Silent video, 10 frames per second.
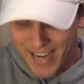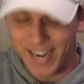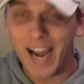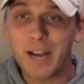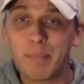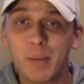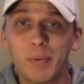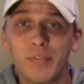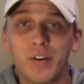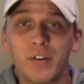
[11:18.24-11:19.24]
9
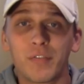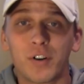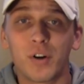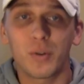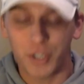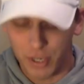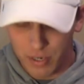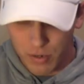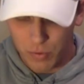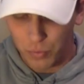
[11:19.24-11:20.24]
people voted for
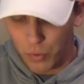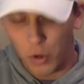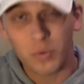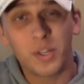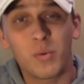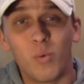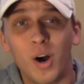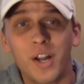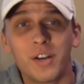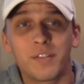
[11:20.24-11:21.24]
Coulter, only
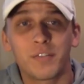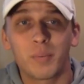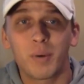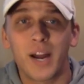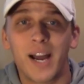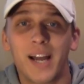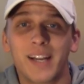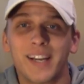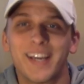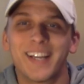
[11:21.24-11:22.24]
1 for
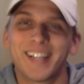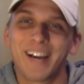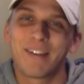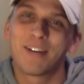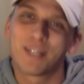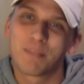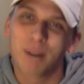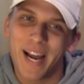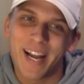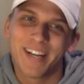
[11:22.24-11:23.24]
Brad, and that was
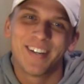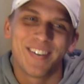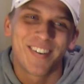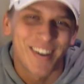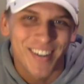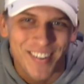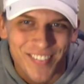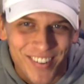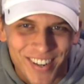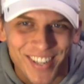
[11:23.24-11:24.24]
Brad who voted
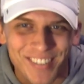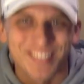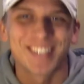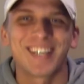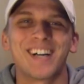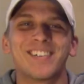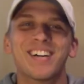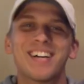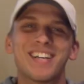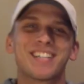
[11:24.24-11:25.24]
for
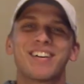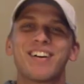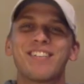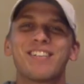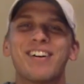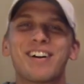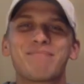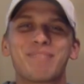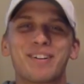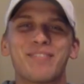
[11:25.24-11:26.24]
himself. So
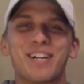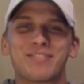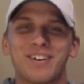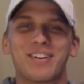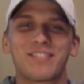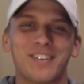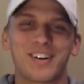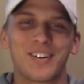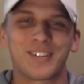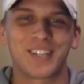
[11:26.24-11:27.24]
everyone pretty much voting for
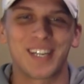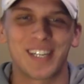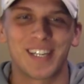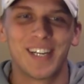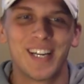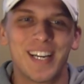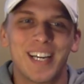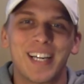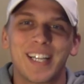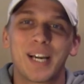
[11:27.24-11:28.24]
Coulter here,
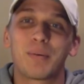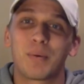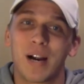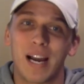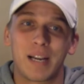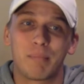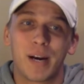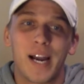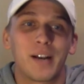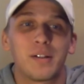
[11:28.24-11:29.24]
and they were right.
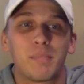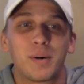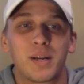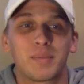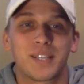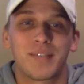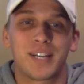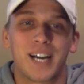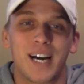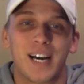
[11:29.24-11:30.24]
Brad only put up
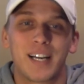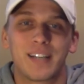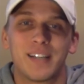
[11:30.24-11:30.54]
79.